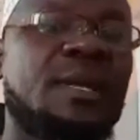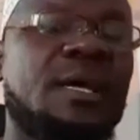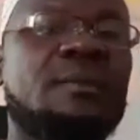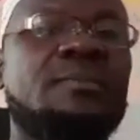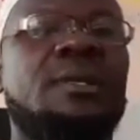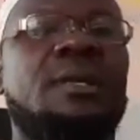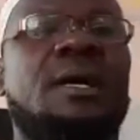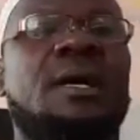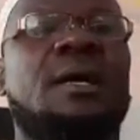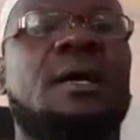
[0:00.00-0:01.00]

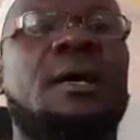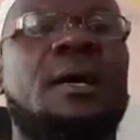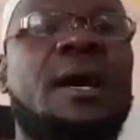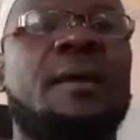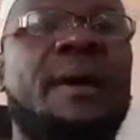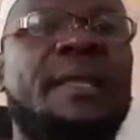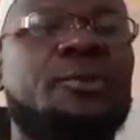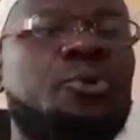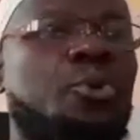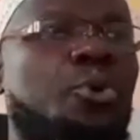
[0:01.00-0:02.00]
Alhamdulillah, I
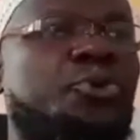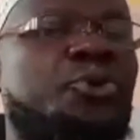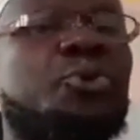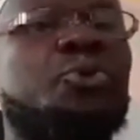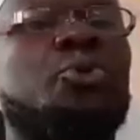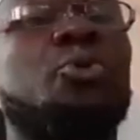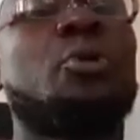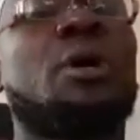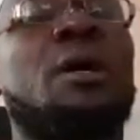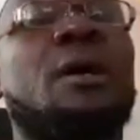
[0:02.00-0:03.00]
managed to go through
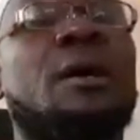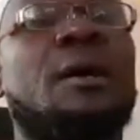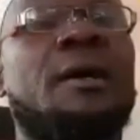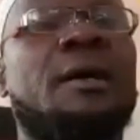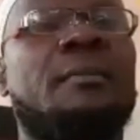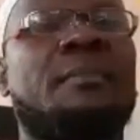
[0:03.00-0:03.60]
uh,